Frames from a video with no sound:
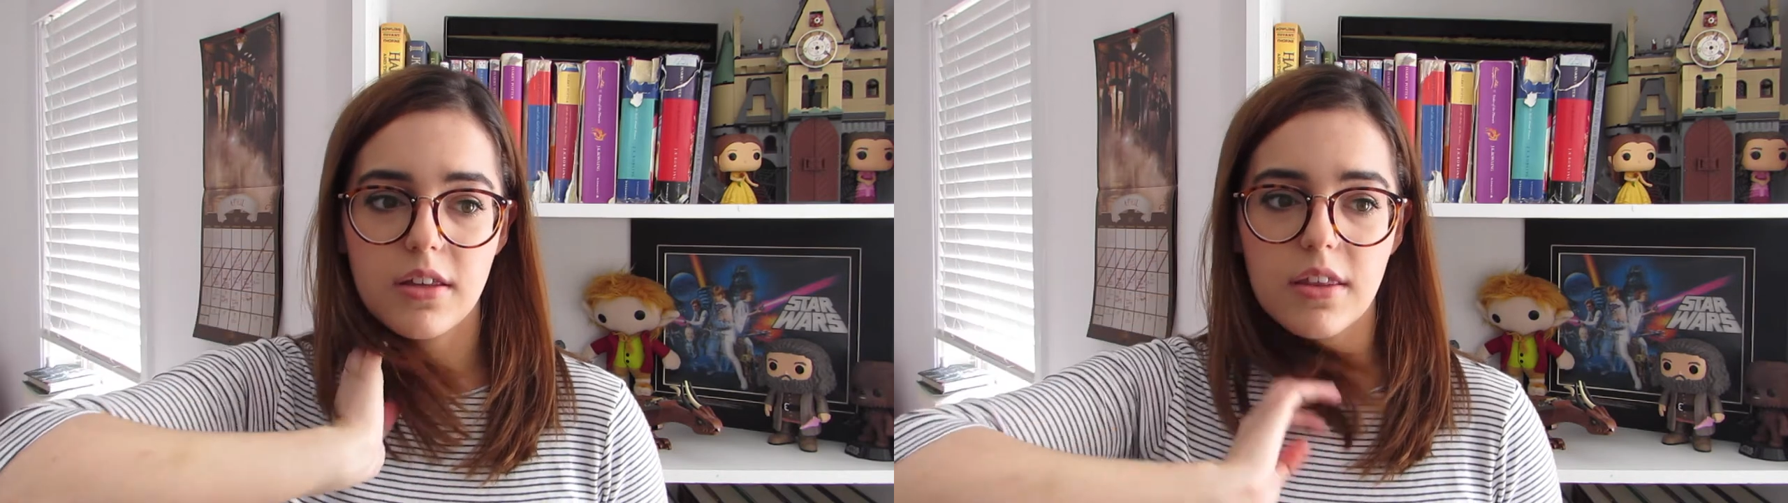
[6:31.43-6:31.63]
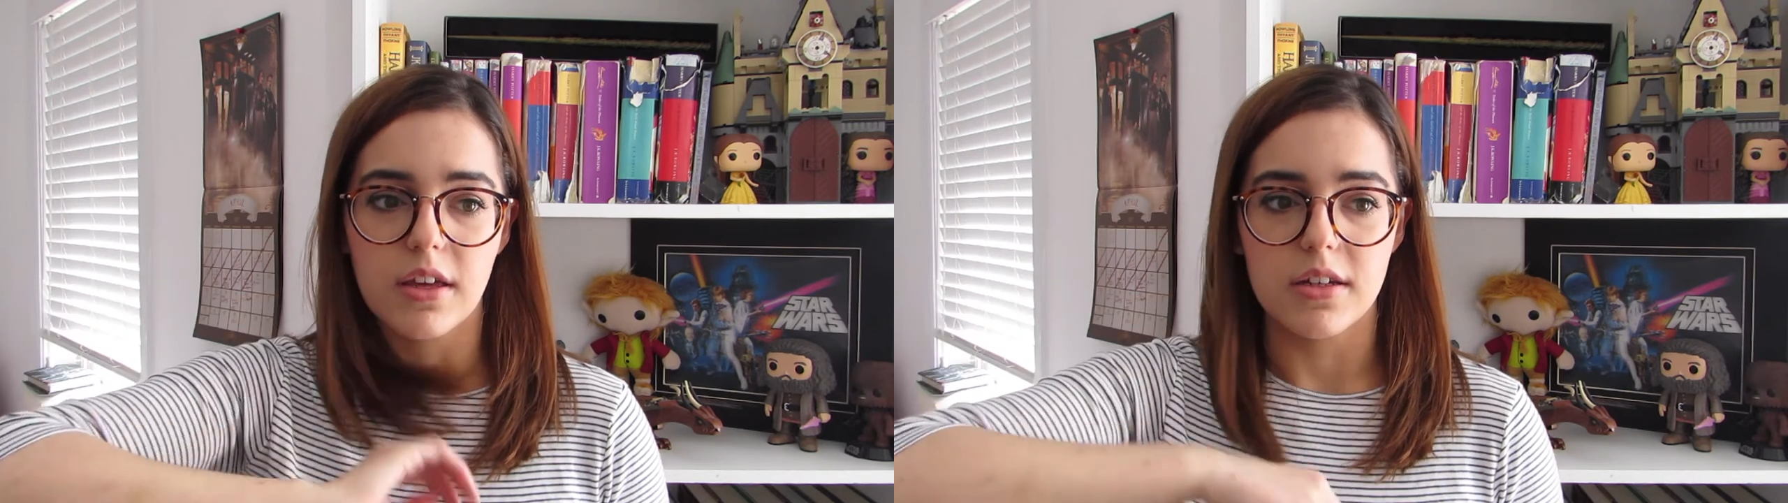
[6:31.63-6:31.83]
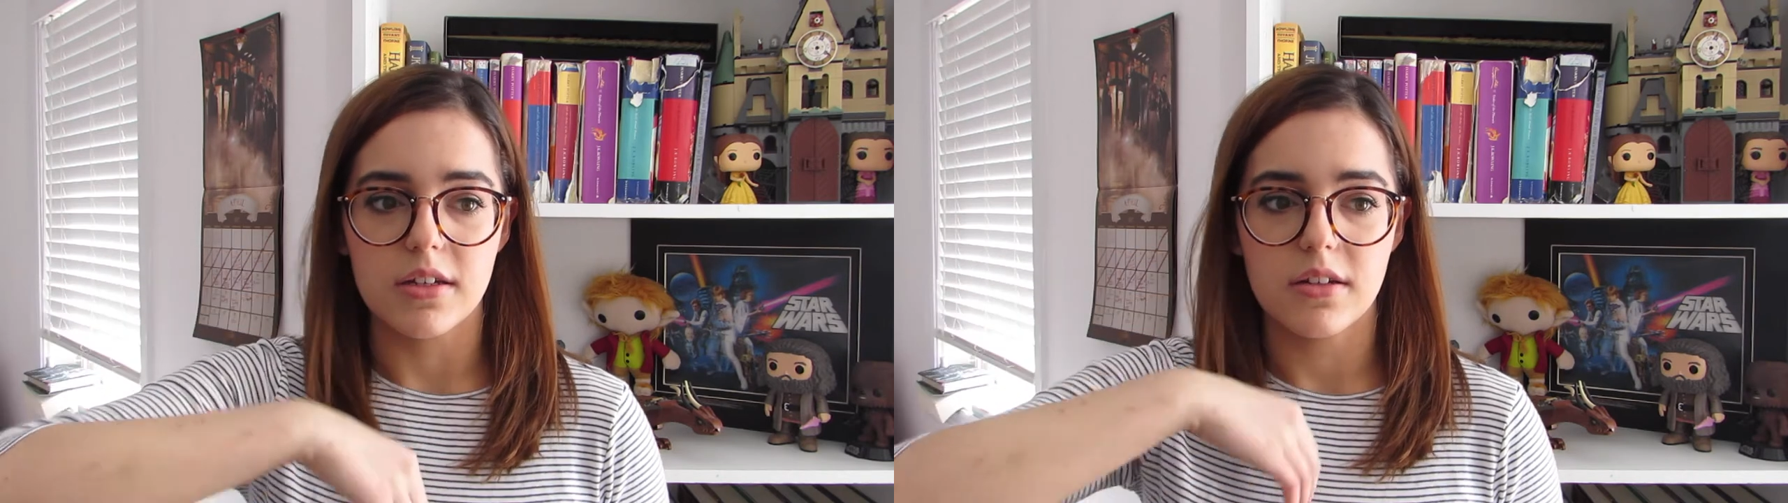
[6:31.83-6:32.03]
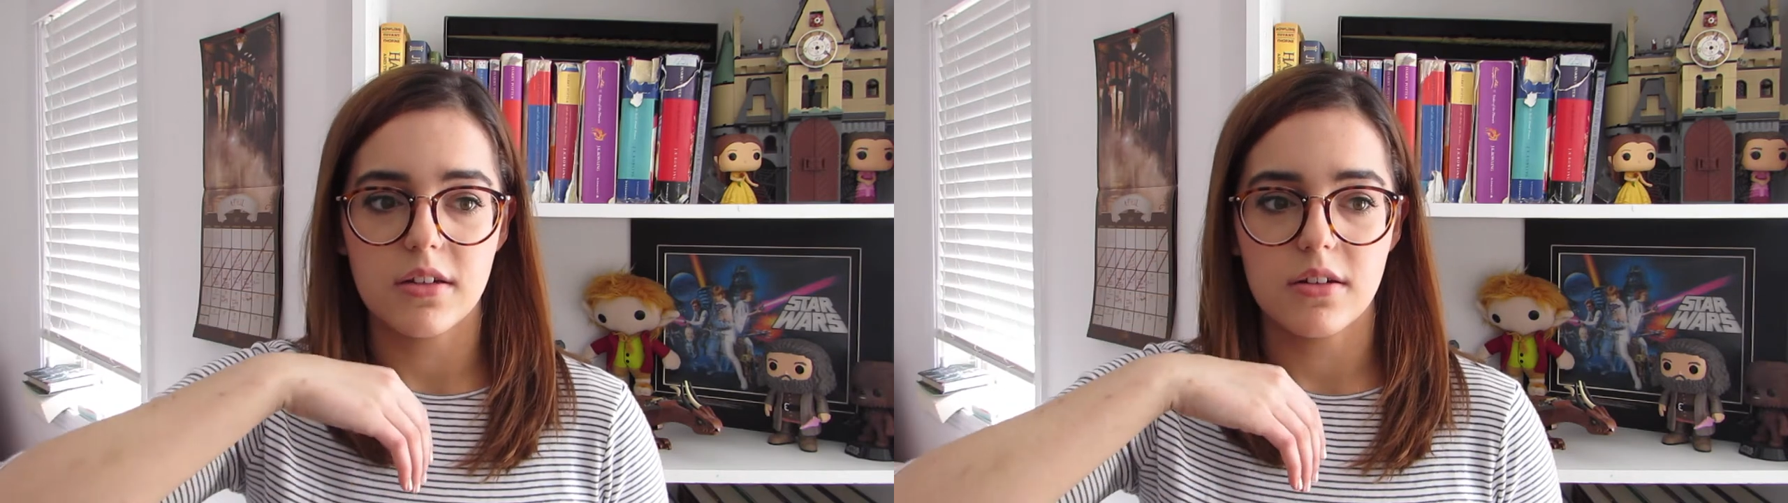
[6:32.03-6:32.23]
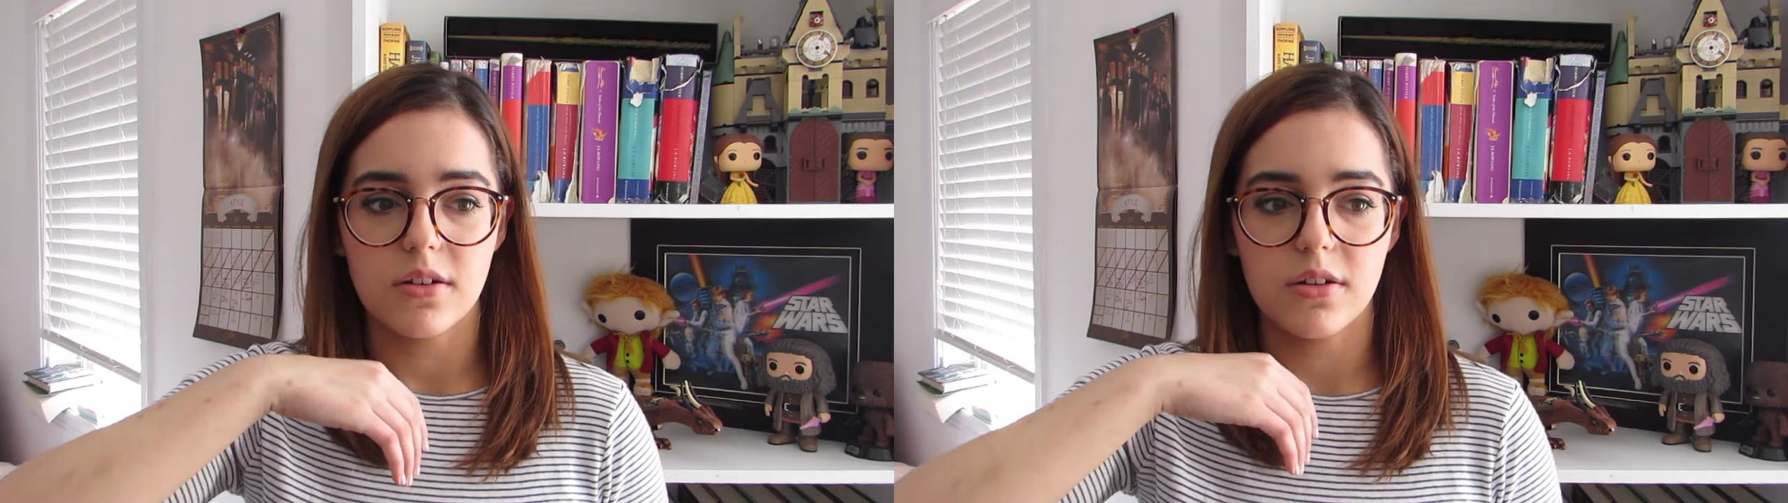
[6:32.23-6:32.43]
that
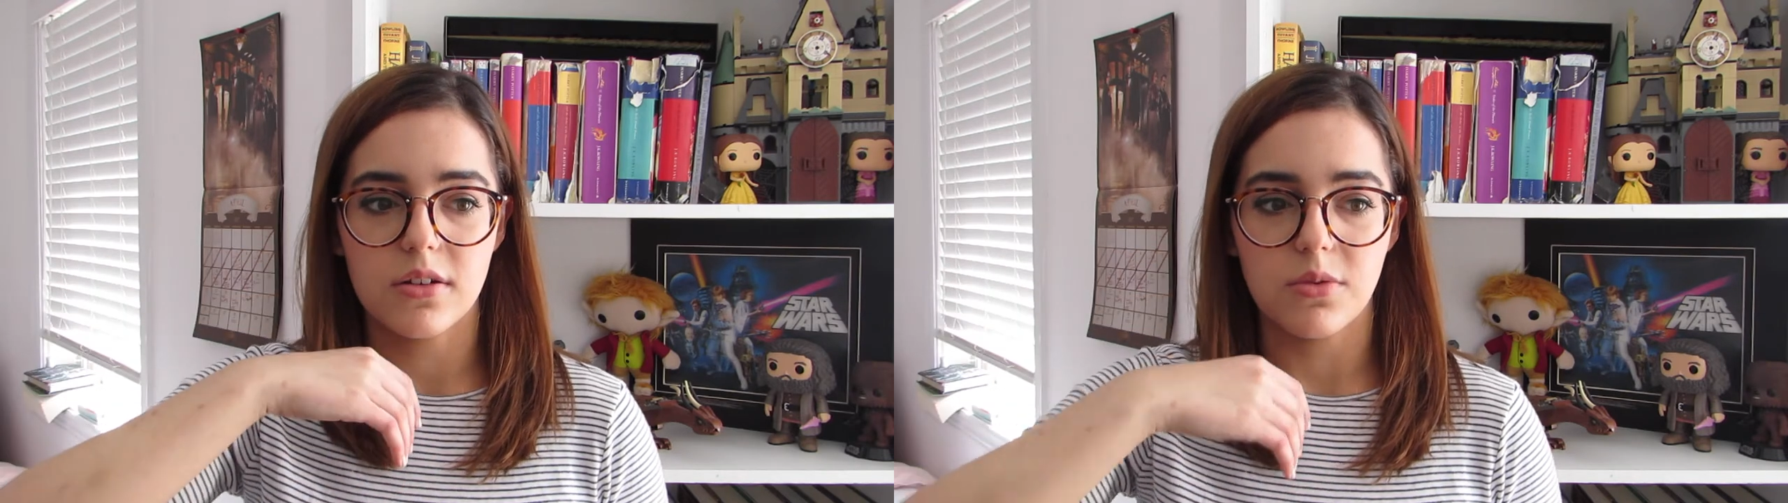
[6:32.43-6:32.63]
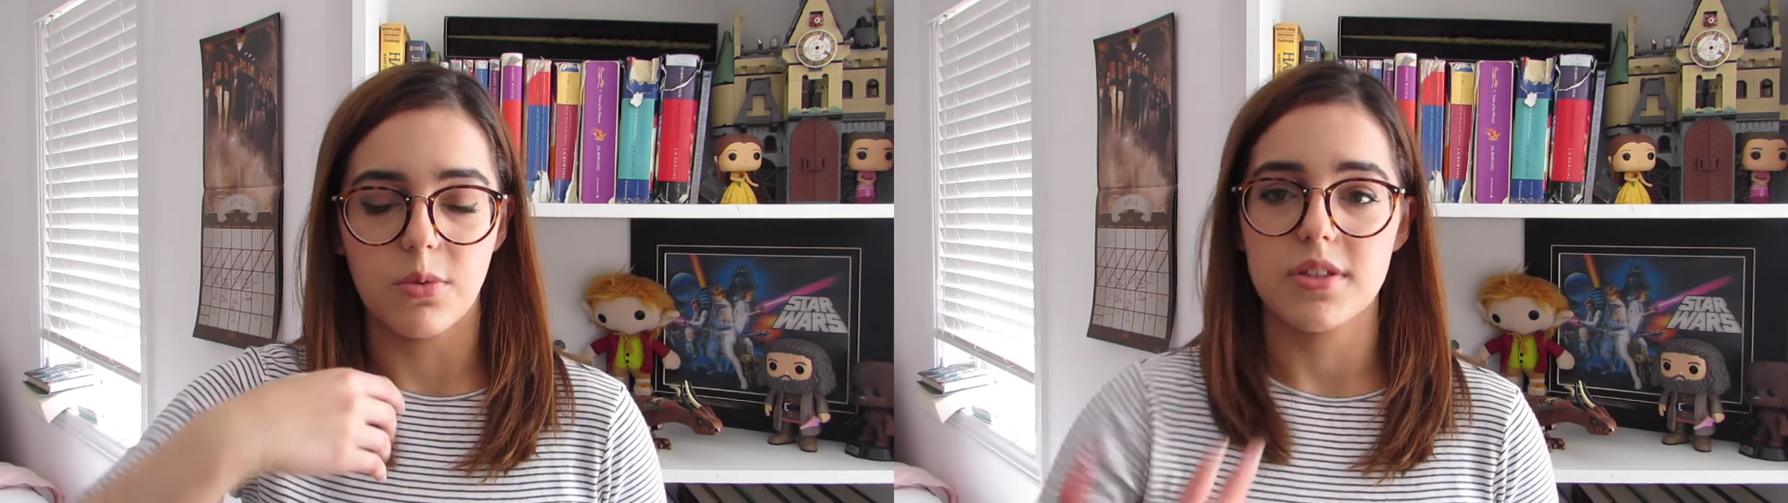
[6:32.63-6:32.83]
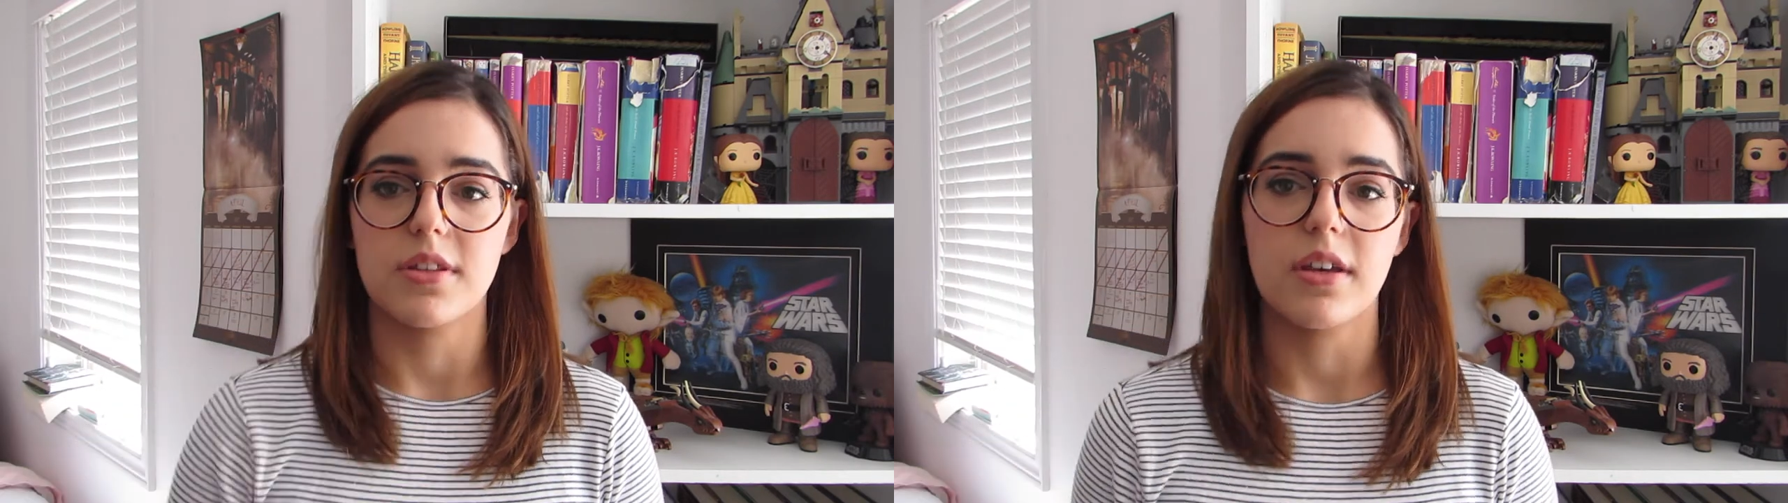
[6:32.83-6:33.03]
wasn't